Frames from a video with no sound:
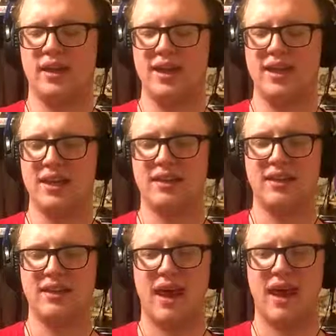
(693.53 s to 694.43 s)
King, and the
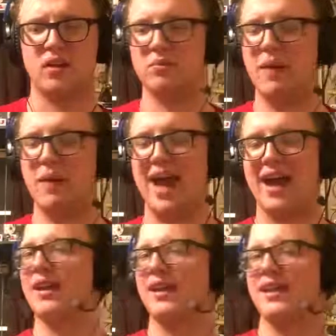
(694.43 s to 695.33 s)
tower is back.
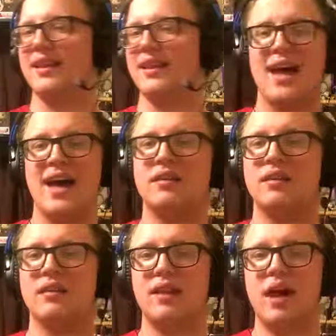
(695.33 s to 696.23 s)
Like that
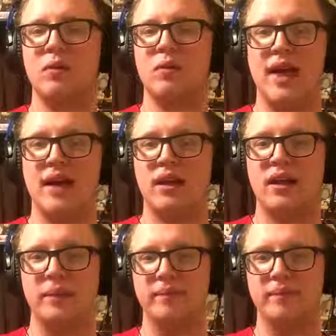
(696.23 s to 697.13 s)
wouldn't add
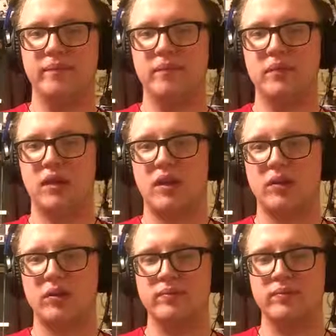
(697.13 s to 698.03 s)
up.
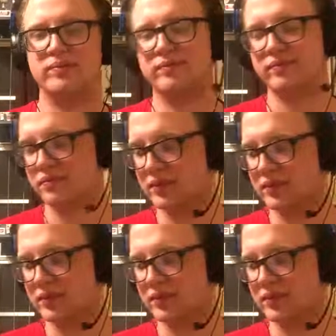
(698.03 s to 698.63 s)
So